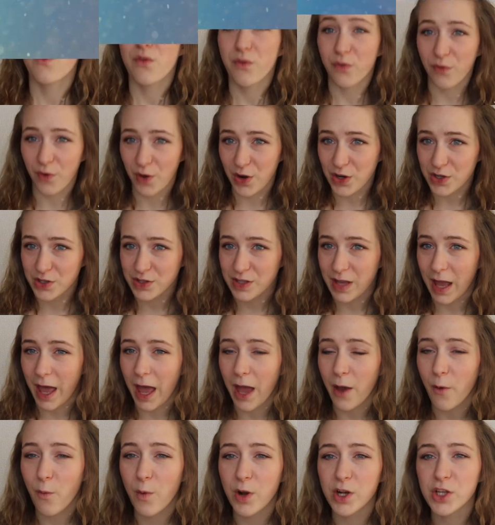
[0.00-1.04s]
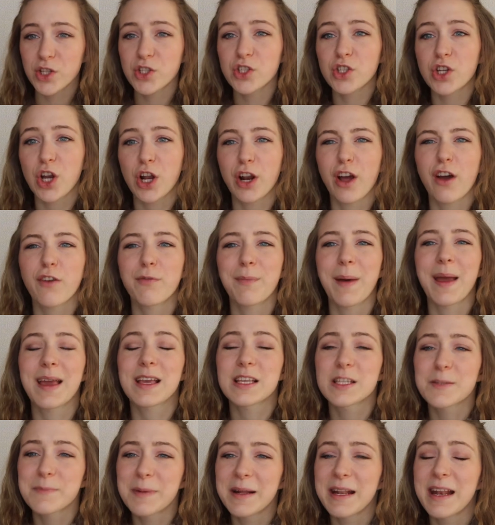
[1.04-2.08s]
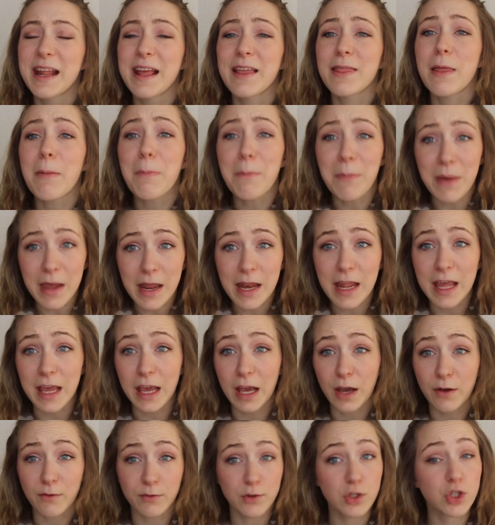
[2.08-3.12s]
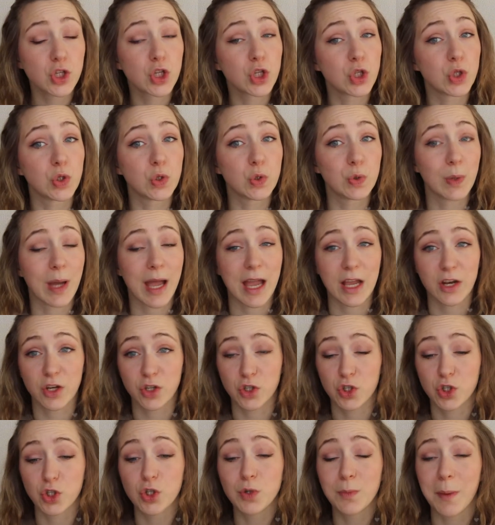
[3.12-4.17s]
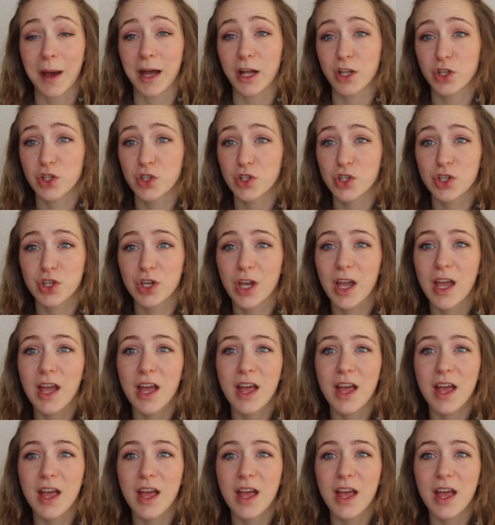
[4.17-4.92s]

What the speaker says: First, I want to start off by explaining the meaning of too and too much.